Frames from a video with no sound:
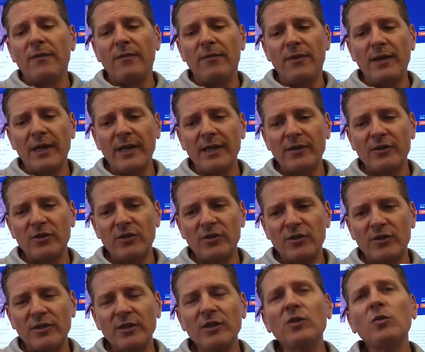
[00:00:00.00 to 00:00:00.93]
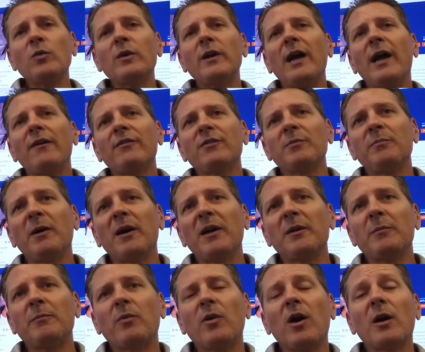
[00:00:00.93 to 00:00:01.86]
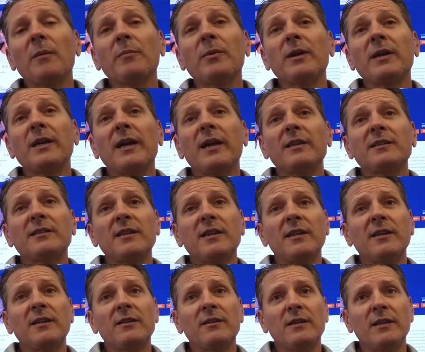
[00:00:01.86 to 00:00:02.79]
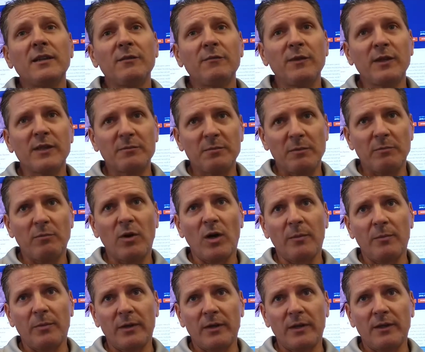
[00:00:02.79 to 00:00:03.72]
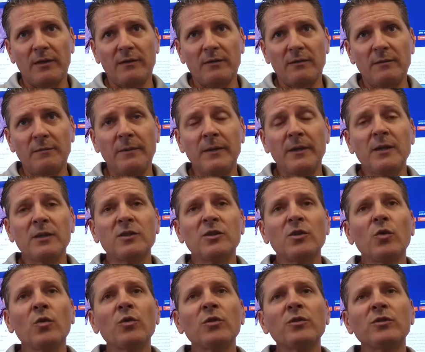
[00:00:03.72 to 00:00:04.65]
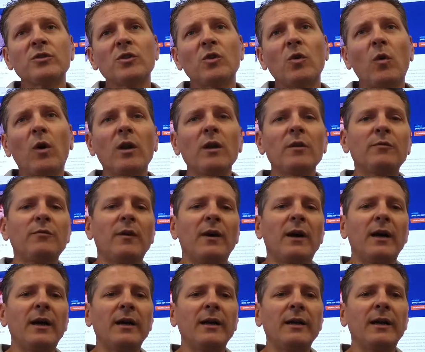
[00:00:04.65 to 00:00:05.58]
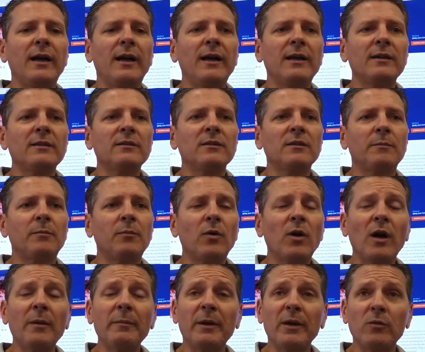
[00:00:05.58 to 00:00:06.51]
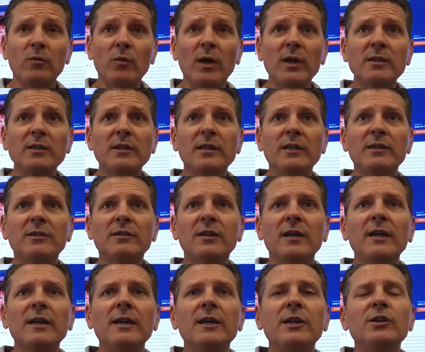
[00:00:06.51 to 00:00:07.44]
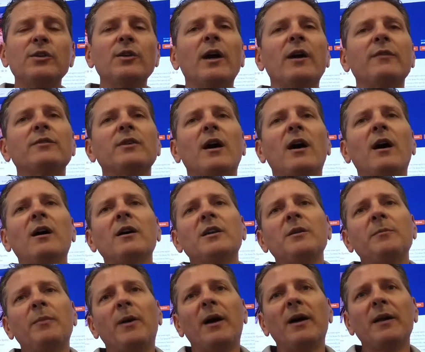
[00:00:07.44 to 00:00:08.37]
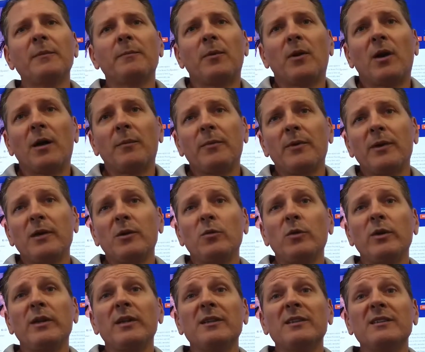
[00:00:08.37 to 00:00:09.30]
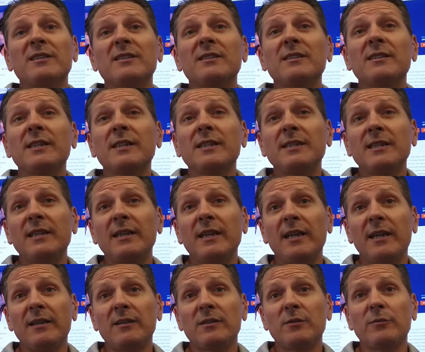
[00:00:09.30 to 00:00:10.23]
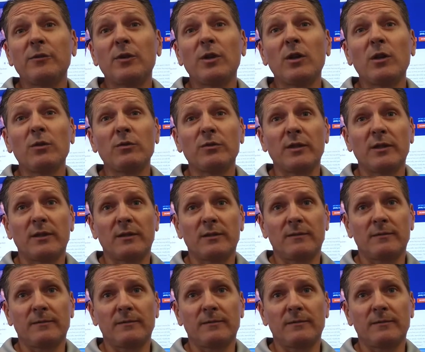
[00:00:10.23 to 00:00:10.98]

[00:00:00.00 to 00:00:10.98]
They still would have to buy the property as a investment property, because in order to qualify as a primary residence, you have to occupy the property within 60 days of closing.